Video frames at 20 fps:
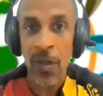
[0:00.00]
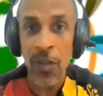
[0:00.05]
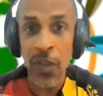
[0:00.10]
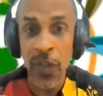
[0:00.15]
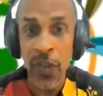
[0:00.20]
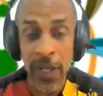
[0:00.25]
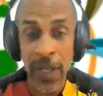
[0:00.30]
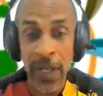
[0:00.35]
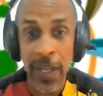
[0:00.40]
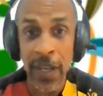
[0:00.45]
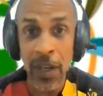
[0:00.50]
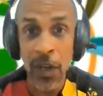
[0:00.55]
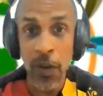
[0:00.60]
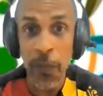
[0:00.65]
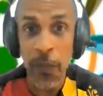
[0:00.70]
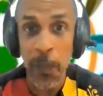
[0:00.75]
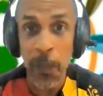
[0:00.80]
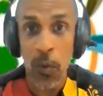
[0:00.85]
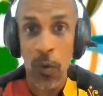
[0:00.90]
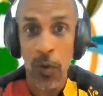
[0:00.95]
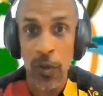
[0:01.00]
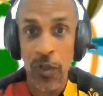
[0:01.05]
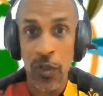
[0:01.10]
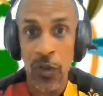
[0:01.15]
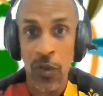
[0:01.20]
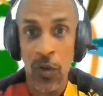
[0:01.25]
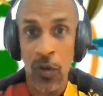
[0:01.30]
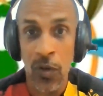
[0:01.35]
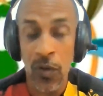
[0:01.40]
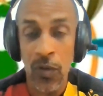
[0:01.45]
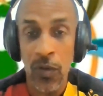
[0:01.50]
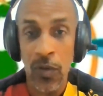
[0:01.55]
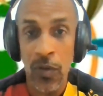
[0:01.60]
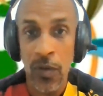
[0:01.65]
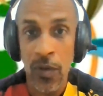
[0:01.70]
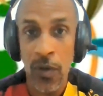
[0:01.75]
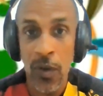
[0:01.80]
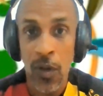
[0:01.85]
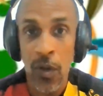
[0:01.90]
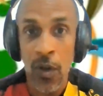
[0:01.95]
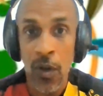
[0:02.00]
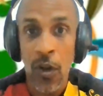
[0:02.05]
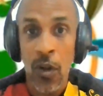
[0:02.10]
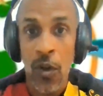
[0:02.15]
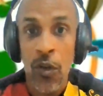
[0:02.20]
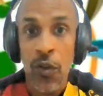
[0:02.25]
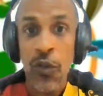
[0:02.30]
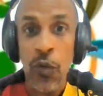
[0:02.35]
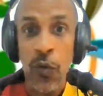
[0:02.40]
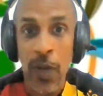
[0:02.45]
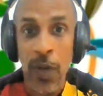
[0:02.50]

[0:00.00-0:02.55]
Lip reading: to the King of Portugal to